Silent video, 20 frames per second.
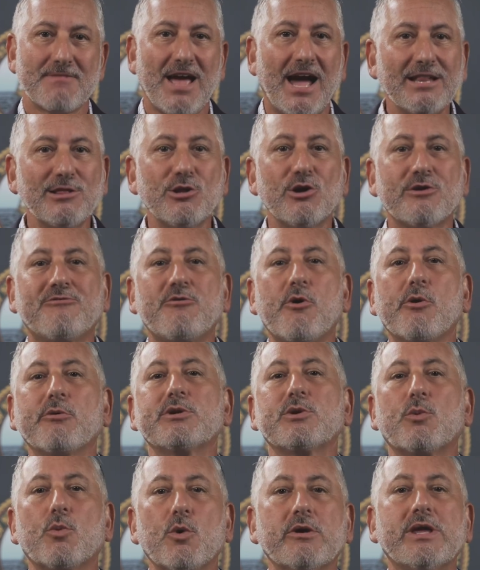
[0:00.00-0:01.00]
I look
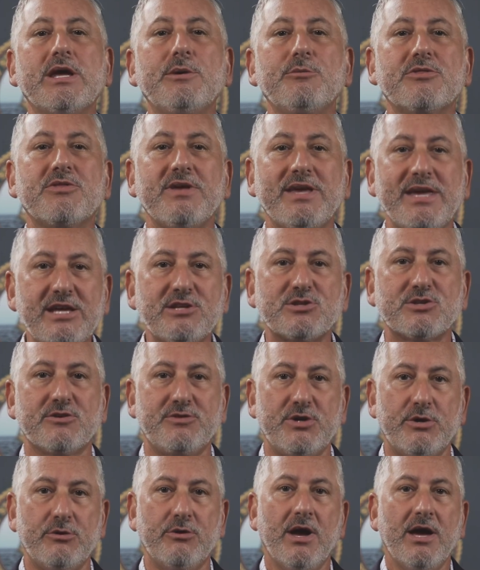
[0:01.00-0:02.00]
forward to working with each
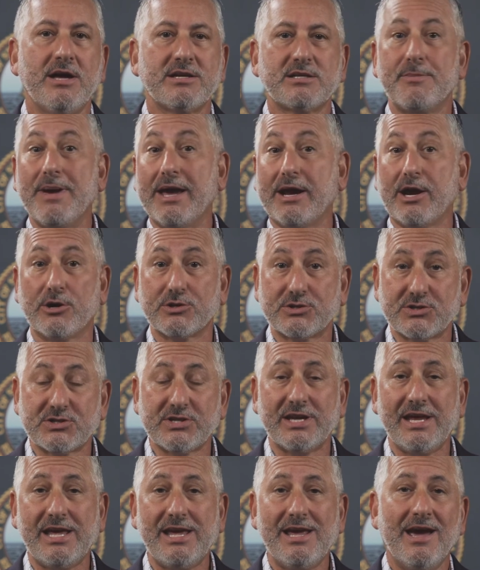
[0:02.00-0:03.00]
of you to make our
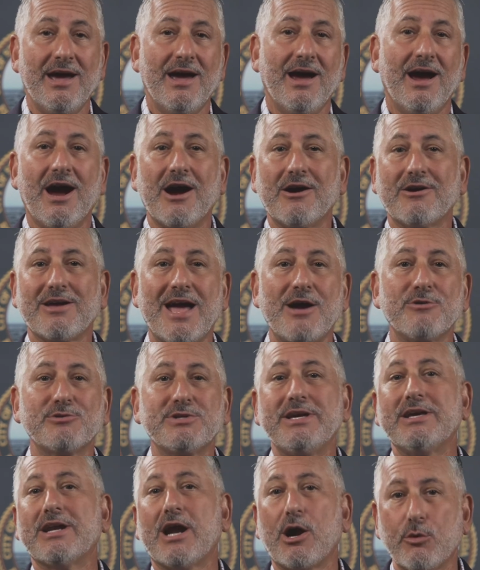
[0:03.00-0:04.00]
city, our
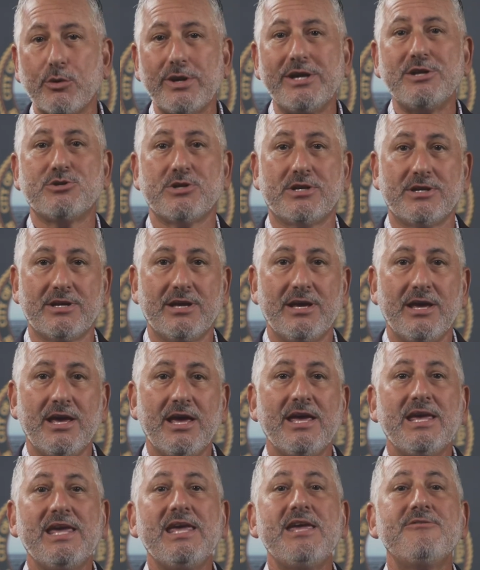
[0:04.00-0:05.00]
county, and our region
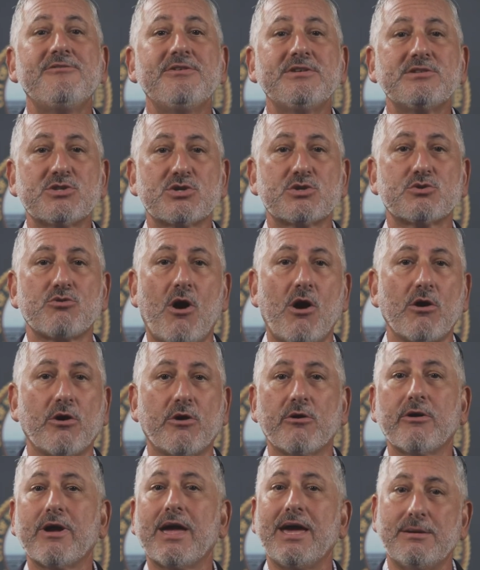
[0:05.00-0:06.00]
even
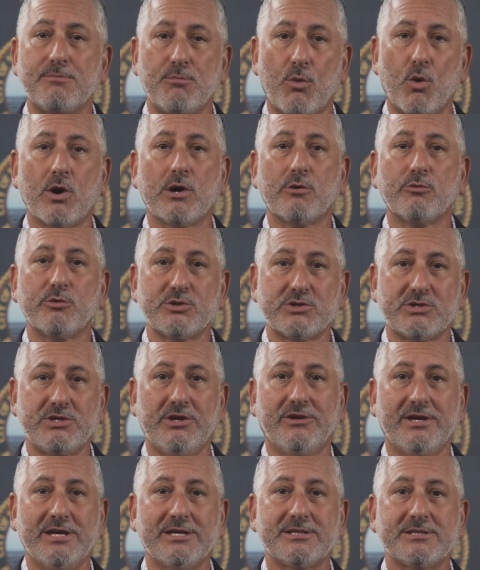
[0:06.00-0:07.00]
stronger and more
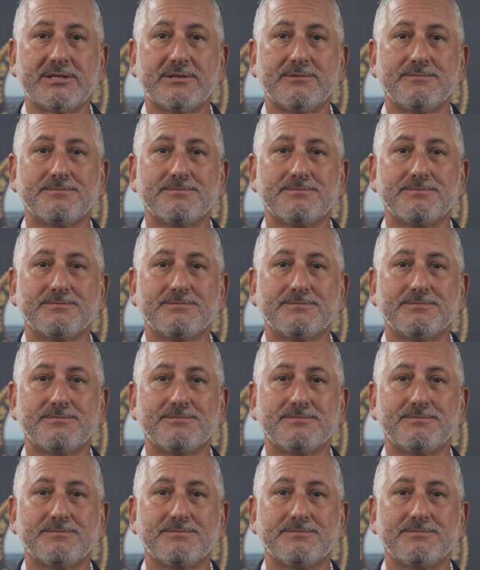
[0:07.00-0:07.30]
resilient.